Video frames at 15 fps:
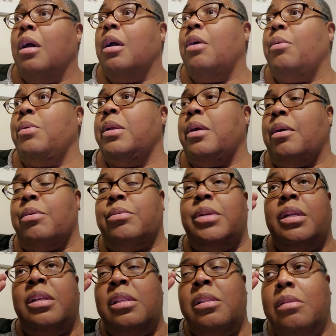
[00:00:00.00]
going on.
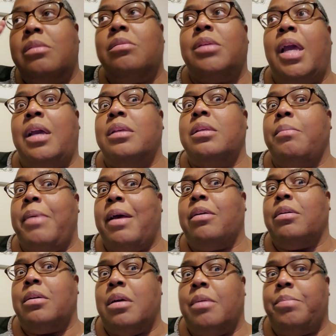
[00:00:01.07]
And it takes
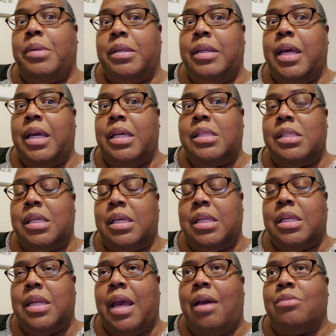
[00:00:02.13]
about a couple of days to
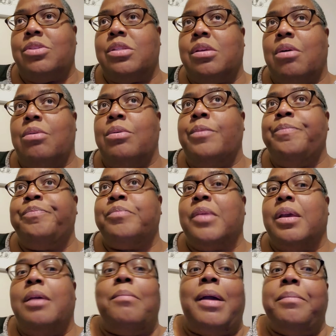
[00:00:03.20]
get it out. So
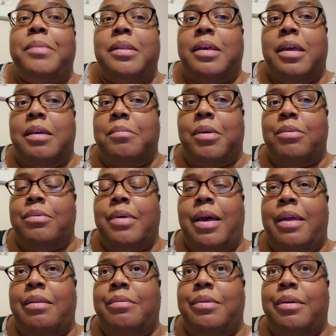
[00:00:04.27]
it might be the chemo.
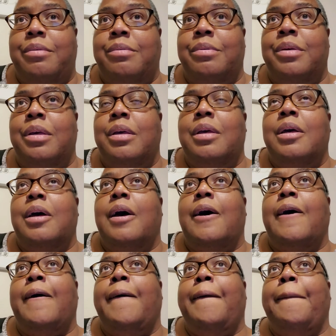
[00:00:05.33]
I don't know.
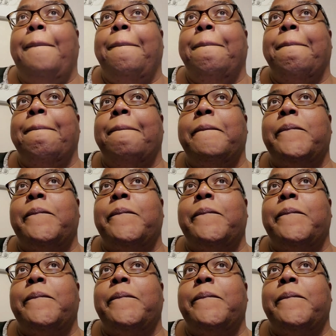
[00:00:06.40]
Um,